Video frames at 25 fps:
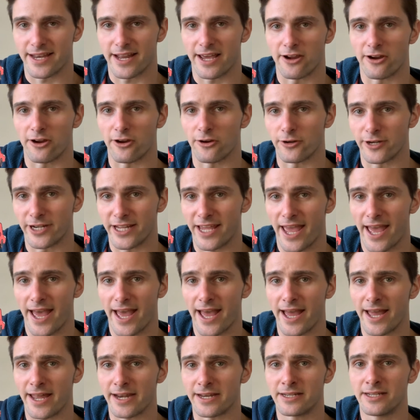I already
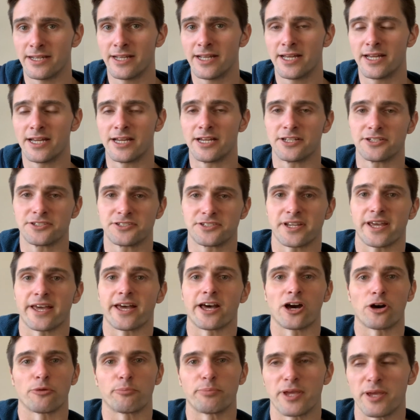had to
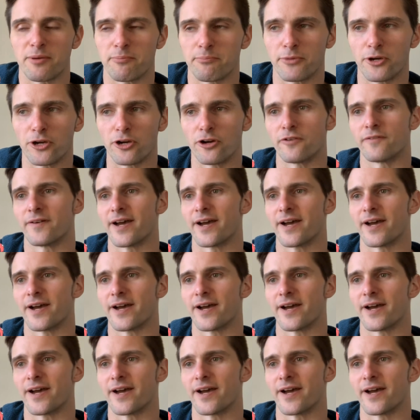help him move.